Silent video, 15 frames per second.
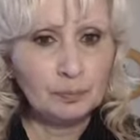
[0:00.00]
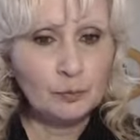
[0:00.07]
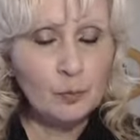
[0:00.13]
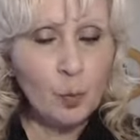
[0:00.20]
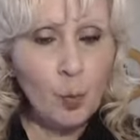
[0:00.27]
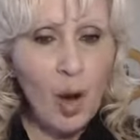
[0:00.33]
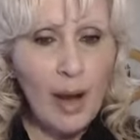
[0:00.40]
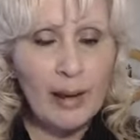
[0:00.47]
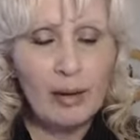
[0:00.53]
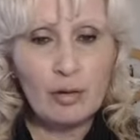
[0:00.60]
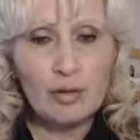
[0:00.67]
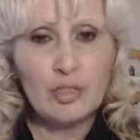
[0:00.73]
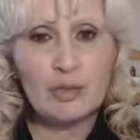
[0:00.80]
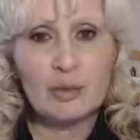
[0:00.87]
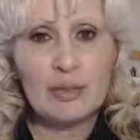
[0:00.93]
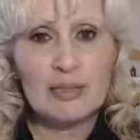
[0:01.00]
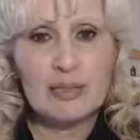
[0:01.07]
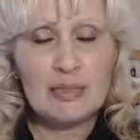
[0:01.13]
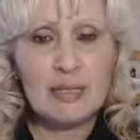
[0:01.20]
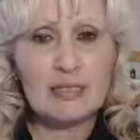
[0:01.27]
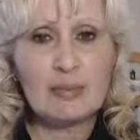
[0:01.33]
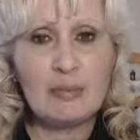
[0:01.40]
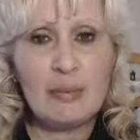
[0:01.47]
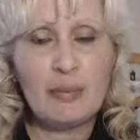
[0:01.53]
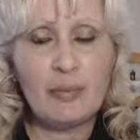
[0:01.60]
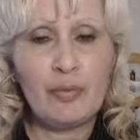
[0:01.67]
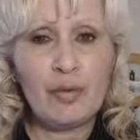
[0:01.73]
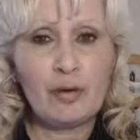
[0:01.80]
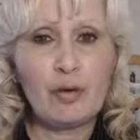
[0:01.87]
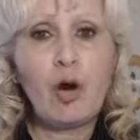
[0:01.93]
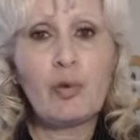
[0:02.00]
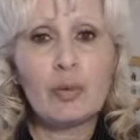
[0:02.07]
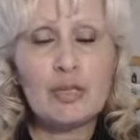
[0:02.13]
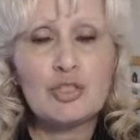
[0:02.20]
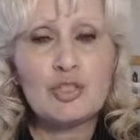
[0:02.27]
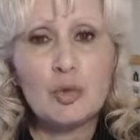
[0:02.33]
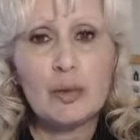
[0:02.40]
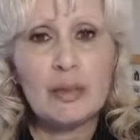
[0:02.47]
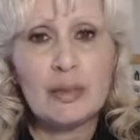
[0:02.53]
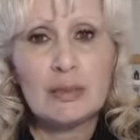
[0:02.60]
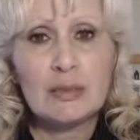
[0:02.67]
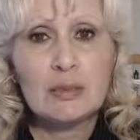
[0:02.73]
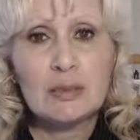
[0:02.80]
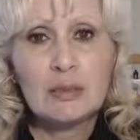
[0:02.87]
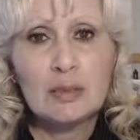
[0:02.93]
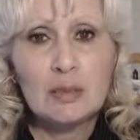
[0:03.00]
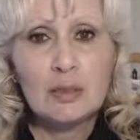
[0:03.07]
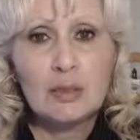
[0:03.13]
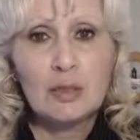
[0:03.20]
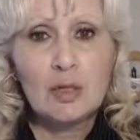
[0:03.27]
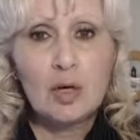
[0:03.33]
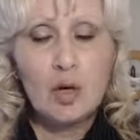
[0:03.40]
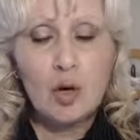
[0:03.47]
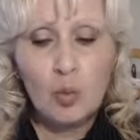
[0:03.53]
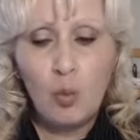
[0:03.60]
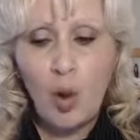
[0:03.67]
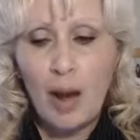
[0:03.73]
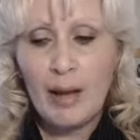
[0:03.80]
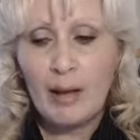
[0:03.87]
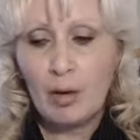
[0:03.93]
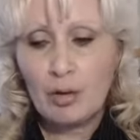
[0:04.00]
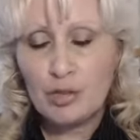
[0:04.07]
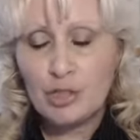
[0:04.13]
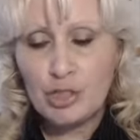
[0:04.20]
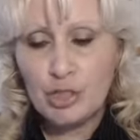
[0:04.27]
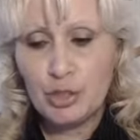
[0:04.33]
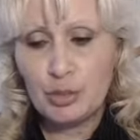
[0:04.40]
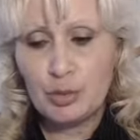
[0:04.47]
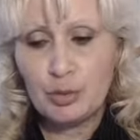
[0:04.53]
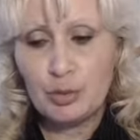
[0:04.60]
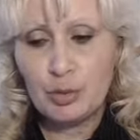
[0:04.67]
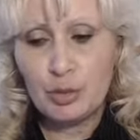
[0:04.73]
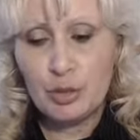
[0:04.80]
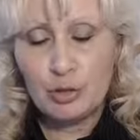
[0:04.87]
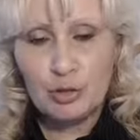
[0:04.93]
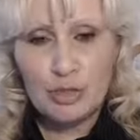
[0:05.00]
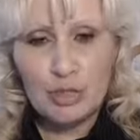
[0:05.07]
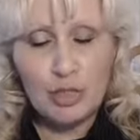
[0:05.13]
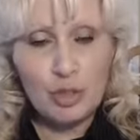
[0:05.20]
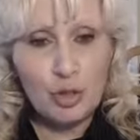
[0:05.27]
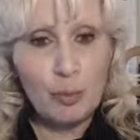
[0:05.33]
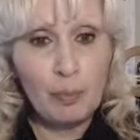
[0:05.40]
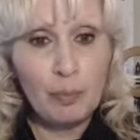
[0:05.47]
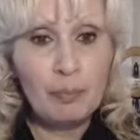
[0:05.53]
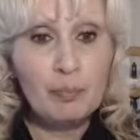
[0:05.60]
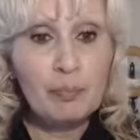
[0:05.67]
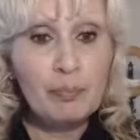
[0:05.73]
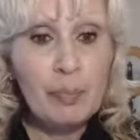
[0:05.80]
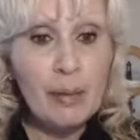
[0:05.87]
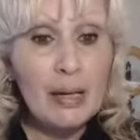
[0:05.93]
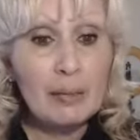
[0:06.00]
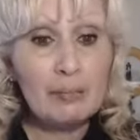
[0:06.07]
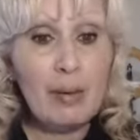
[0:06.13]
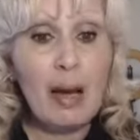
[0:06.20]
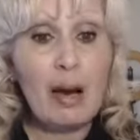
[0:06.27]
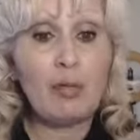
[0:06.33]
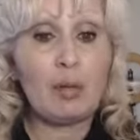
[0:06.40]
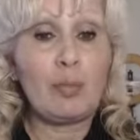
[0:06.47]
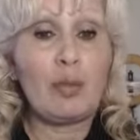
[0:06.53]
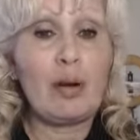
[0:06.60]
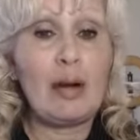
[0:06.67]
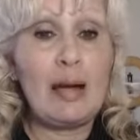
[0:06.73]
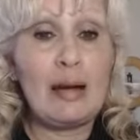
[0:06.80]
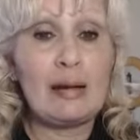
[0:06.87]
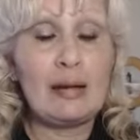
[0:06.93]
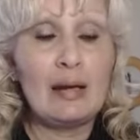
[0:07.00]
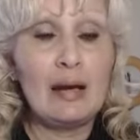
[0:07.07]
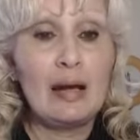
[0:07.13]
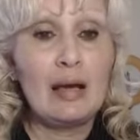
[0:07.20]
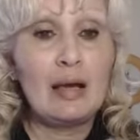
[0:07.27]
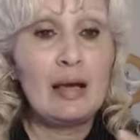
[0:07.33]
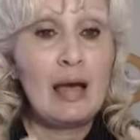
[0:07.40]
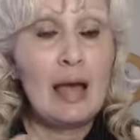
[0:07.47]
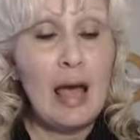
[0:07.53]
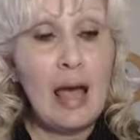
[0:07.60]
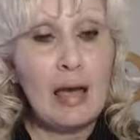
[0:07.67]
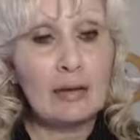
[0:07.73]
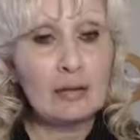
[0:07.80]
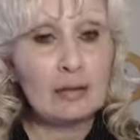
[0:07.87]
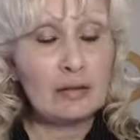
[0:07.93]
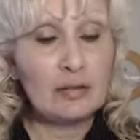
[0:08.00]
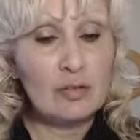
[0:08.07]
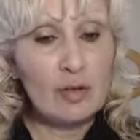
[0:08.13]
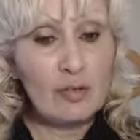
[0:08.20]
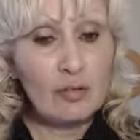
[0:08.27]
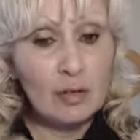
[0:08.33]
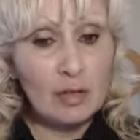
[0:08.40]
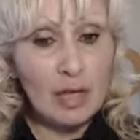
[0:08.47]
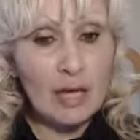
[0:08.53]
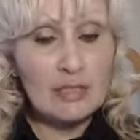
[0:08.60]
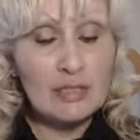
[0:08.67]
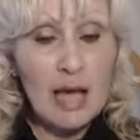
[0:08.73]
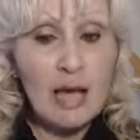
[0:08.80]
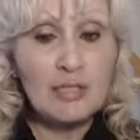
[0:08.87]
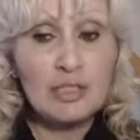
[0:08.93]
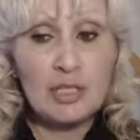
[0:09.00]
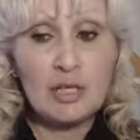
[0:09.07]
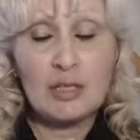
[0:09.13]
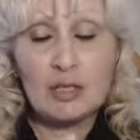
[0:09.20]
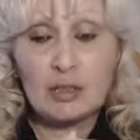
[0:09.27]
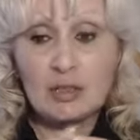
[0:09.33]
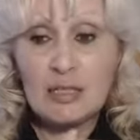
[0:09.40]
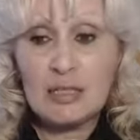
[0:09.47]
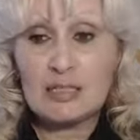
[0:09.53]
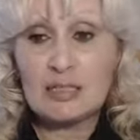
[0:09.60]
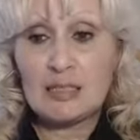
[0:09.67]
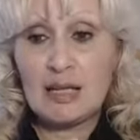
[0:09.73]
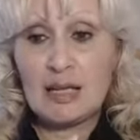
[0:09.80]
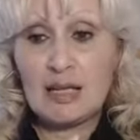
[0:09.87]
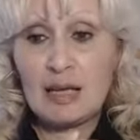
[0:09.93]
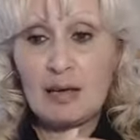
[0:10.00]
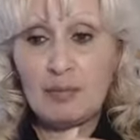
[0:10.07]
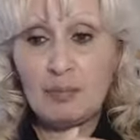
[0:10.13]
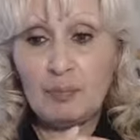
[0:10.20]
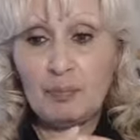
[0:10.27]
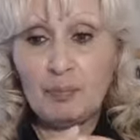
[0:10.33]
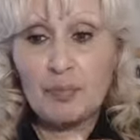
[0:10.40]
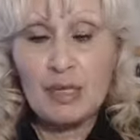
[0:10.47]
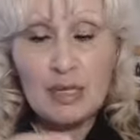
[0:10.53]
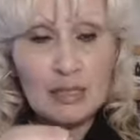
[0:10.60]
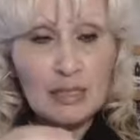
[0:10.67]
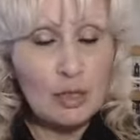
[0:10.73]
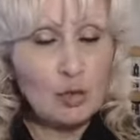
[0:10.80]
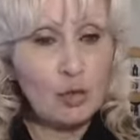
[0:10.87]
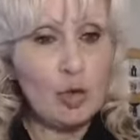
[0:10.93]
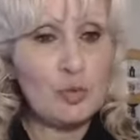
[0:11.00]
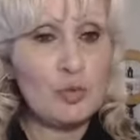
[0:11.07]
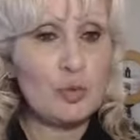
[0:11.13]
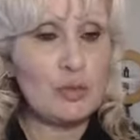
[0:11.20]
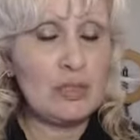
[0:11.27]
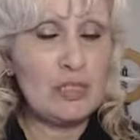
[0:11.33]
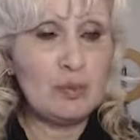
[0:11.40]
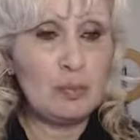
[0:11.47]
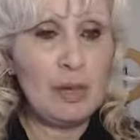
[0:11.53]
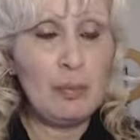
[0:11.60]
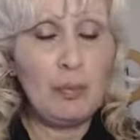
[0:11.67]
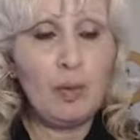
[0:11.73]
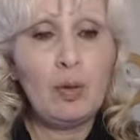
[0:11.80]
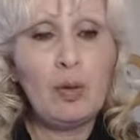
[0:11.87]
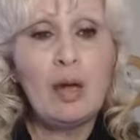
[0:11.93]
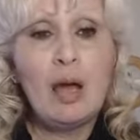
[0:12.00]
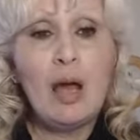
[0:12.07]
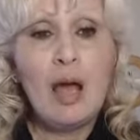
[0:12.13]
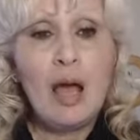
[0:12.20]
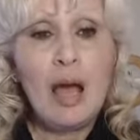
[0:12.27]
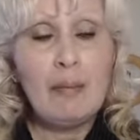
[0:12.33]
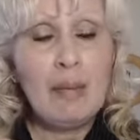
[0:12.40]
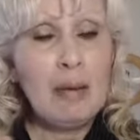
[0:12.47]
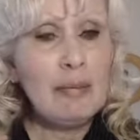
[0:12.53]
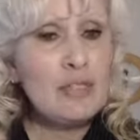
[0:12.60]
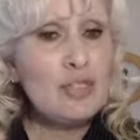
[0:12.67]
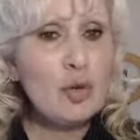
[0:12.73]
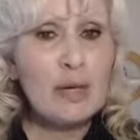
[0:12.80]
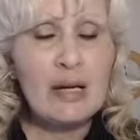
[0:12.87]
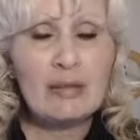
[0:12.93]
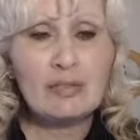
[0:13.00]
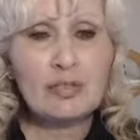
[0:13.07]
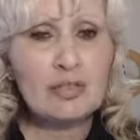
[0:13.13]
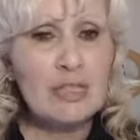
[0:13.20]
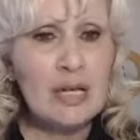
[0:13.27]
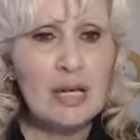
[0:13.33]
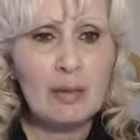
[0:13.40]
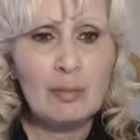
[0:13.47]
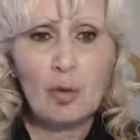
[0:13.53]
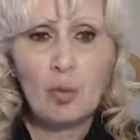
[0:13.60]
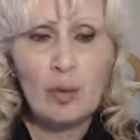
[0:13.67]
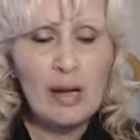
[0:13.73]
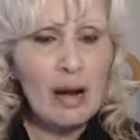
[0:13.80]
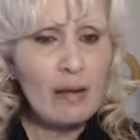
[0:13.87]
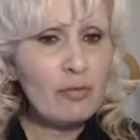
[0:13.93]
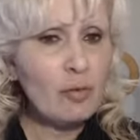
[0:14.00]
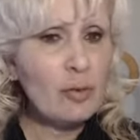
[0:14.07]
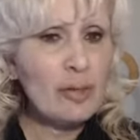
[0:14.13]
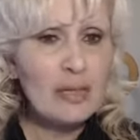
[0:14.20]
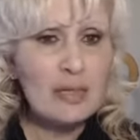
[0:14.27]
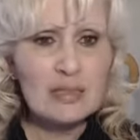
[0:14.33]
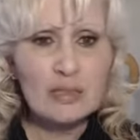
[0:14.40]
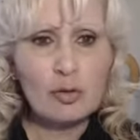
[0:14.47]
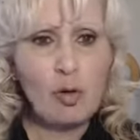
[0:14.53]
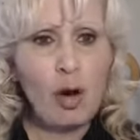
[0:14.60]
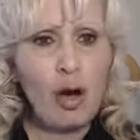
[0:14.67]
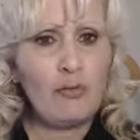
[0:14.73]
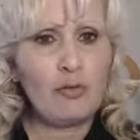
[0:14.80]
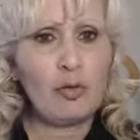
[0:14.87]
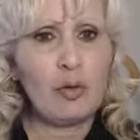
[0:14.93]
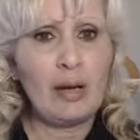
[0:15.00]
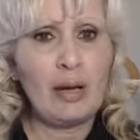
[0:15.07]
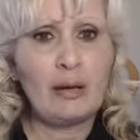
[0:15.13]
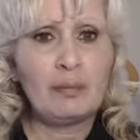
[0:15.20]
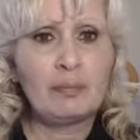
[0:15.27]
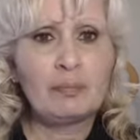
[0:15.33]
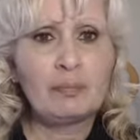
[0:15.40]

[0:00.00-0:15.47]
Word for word: why aren't you listening to people that are already doing it? Why aren't you using your big power brain and attaching and listening and getting in groups with these people and maybe joining their team or whatever it is they're offering.